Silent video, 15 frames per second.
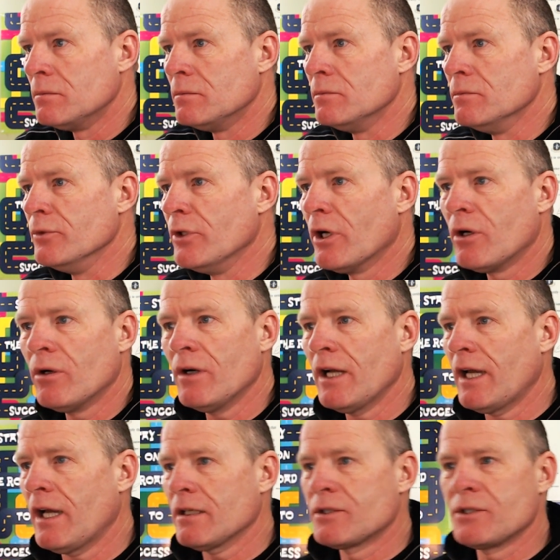no
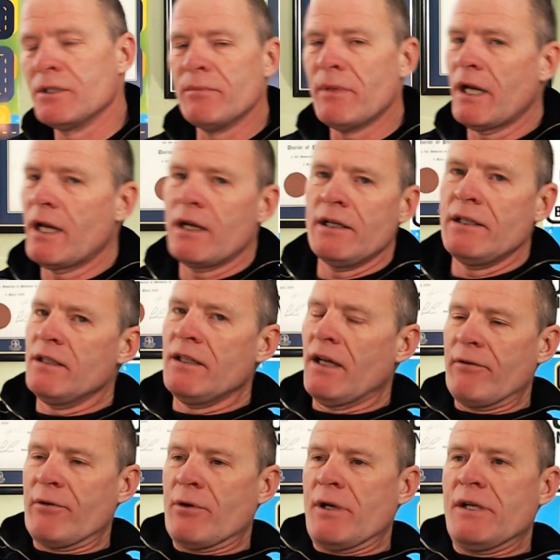actually matt i didn't
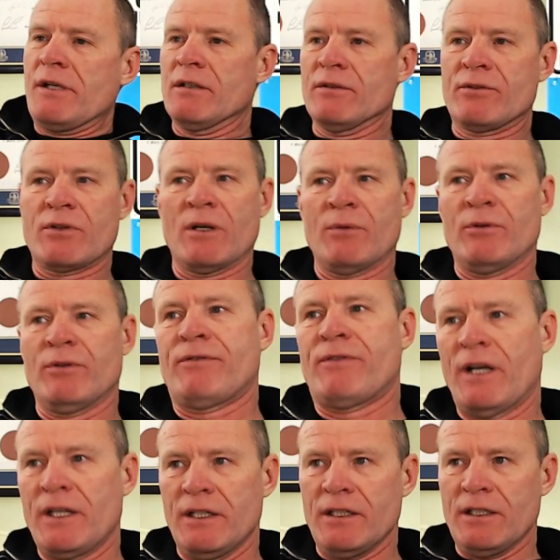have a great deal of trouble
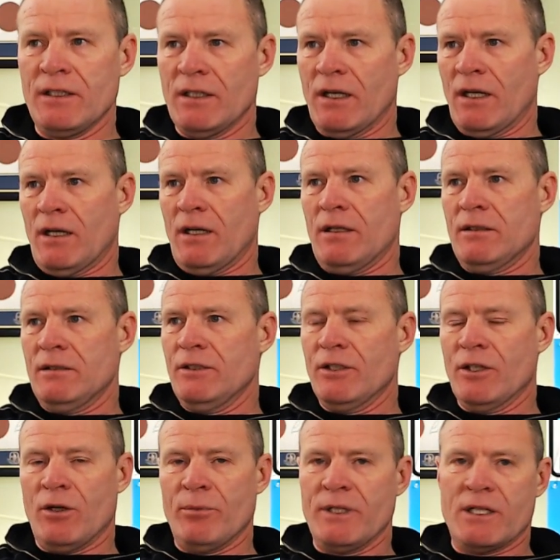finding uh, you
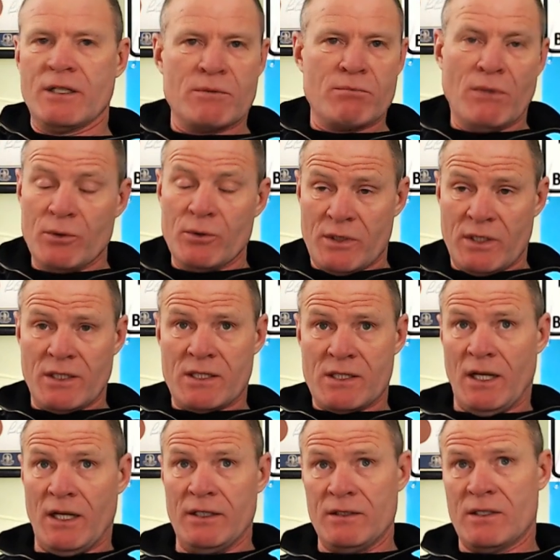know because most of the
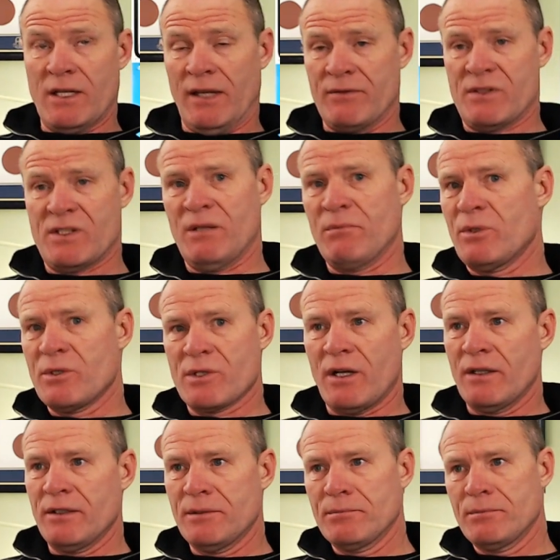signs have symbols
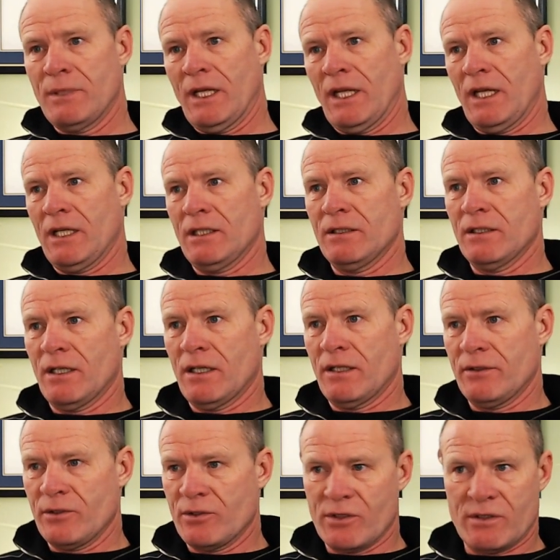on them and uh,
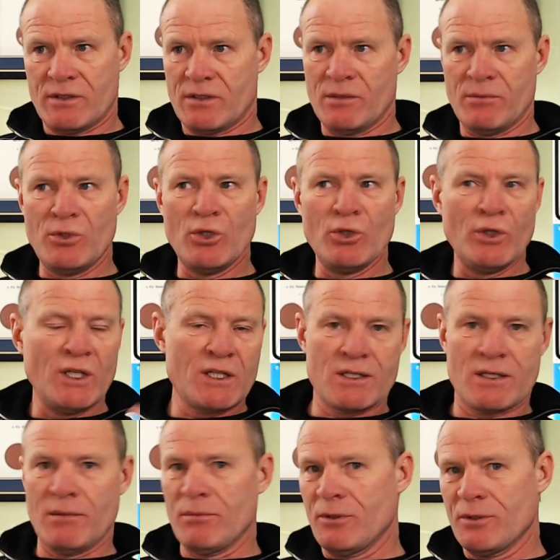there's some unique
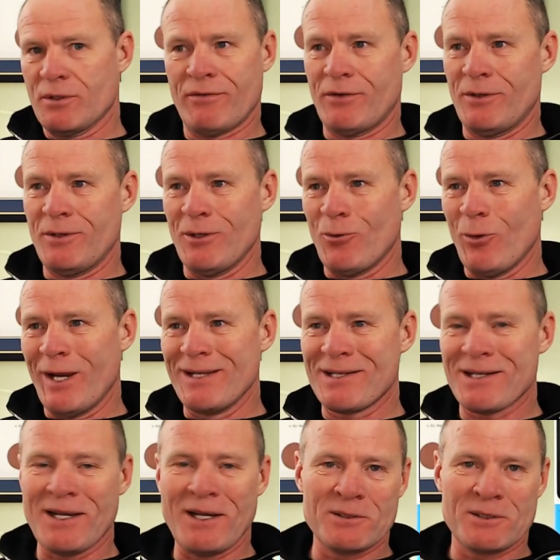symbols for the weigh
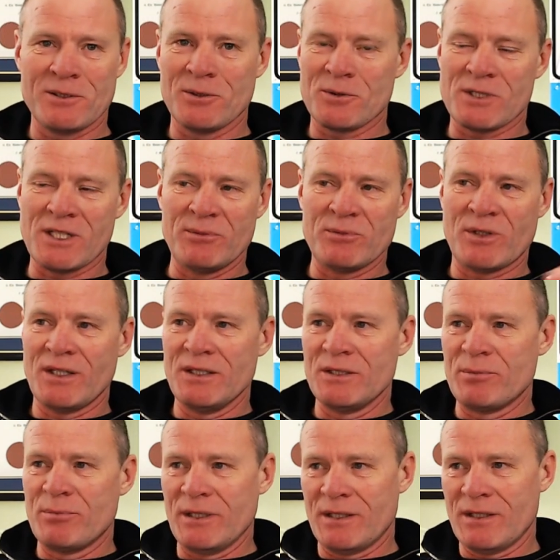scales and those types of
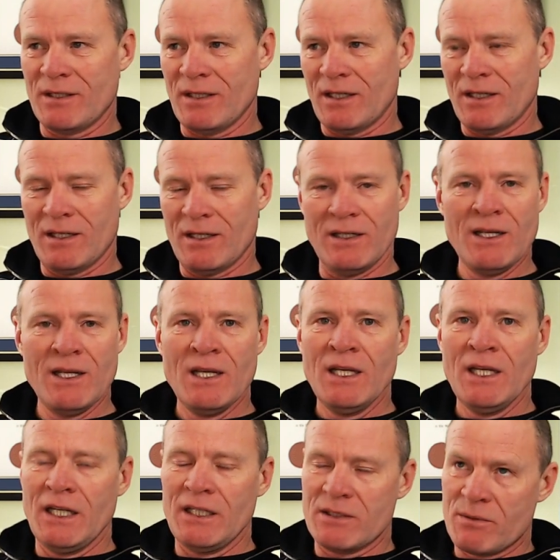things but uh,
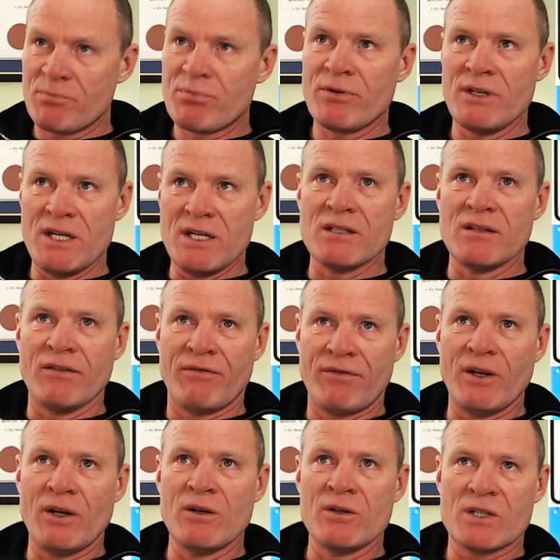it's pretty easy to
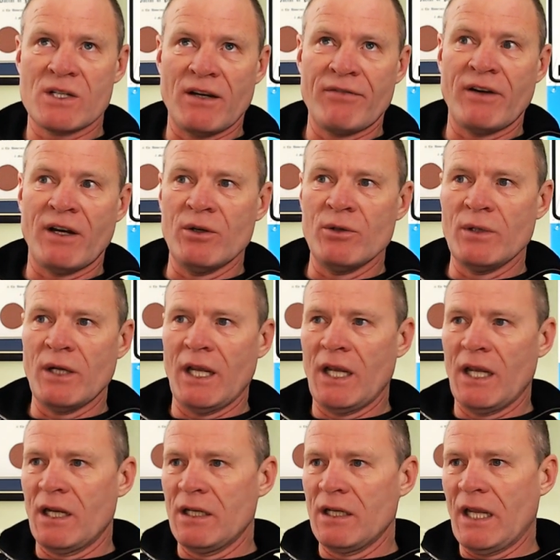figure stuff out.
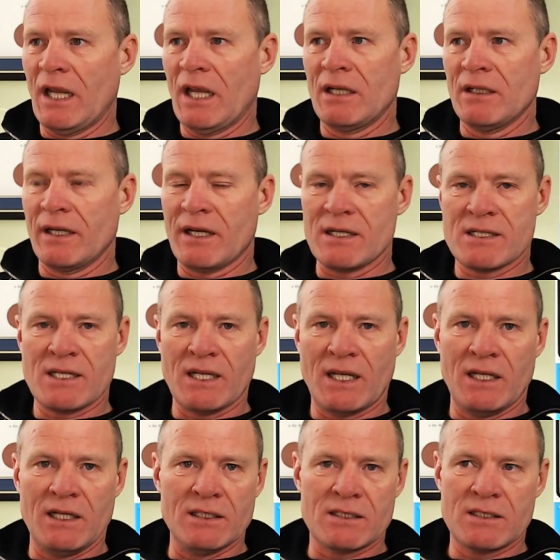And again, like I
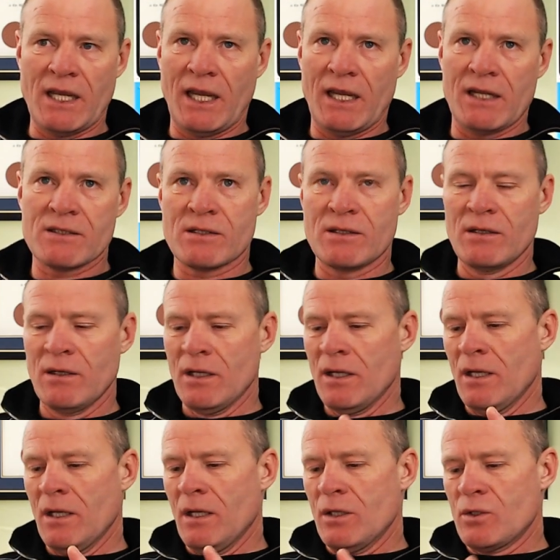said, it's est,
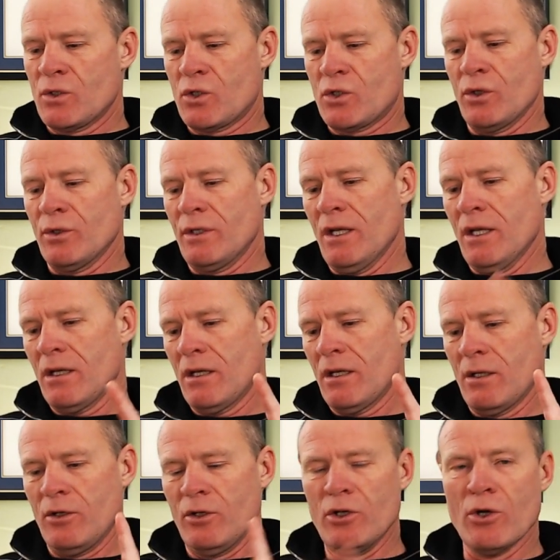sud,
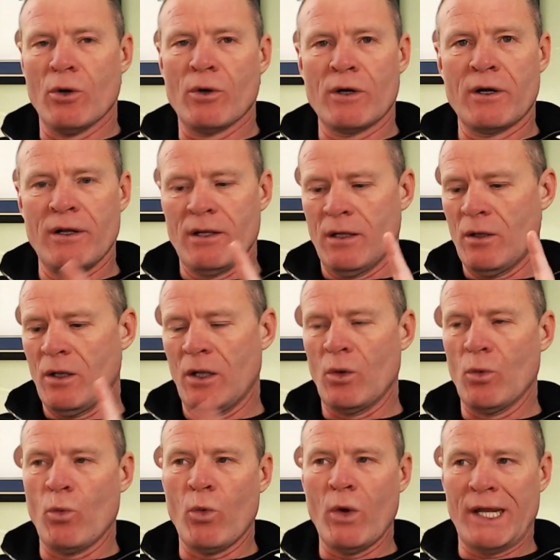nord,
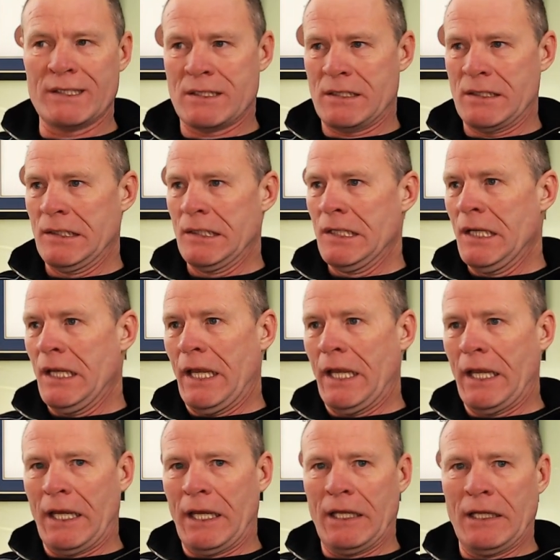and west.
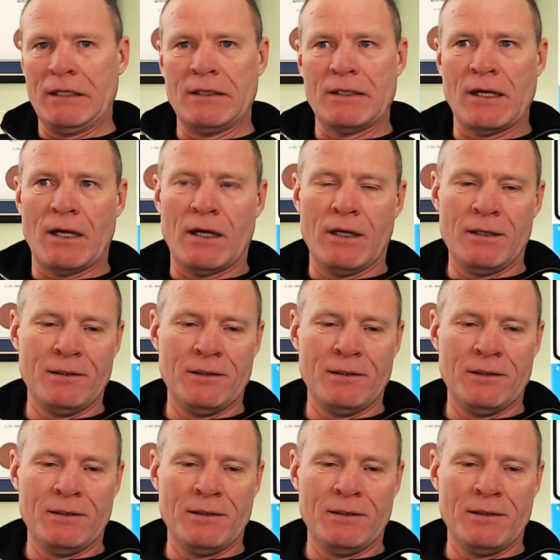And uh,